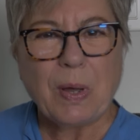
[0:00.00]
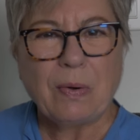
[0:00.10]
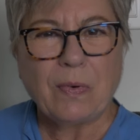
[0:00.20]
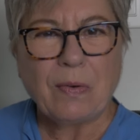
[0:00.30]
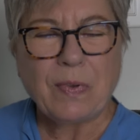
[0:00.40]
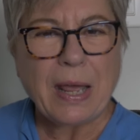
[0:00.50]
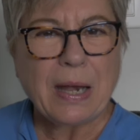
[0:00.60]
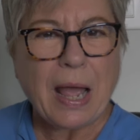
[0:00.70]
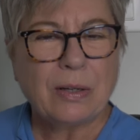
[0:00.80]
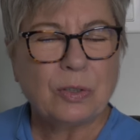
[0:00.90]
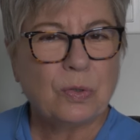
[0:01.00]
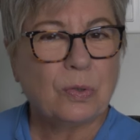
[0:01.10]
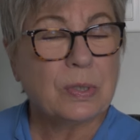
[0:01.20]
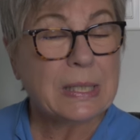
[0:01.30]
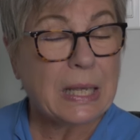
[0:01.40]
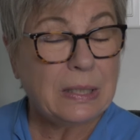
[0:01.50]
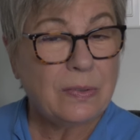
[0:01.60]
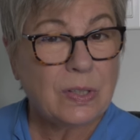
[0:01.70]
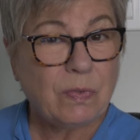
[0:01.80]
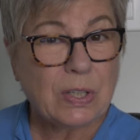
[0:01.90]
one of our Van Isle Doodles that
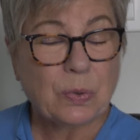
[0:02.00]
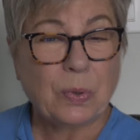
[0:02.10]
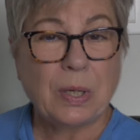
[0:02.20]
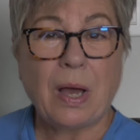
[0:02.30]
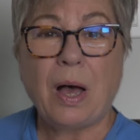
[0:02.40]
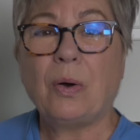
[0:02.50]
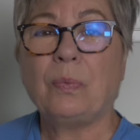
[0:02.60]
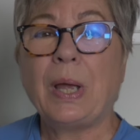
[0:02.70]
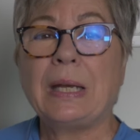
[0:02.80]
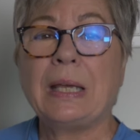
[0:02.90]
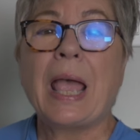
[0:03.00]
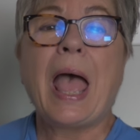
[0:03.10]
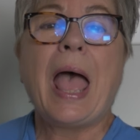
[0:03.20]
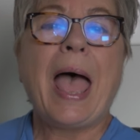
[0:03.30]
lives in Victoria already,